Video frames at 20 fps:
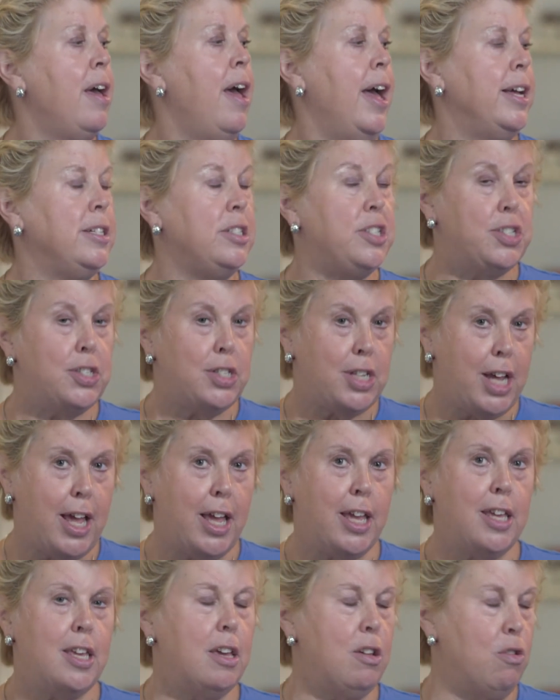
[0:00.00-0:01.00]
and
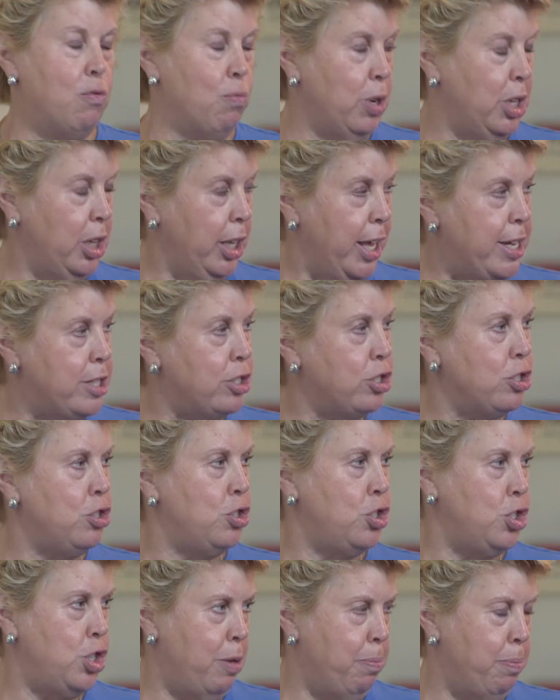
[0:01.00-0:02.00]
stay in
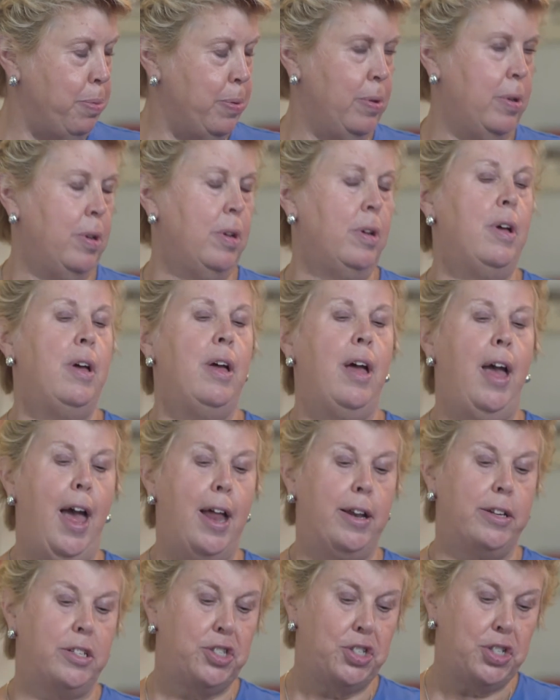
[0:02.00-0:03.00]
relationship
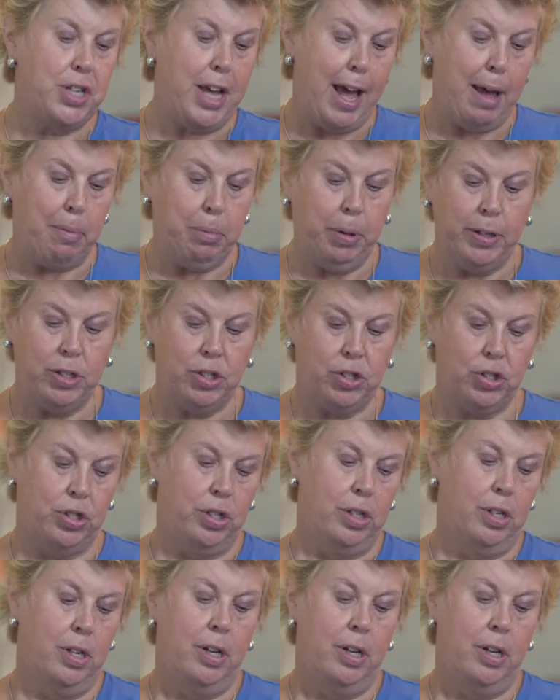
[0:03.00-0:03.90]
and establish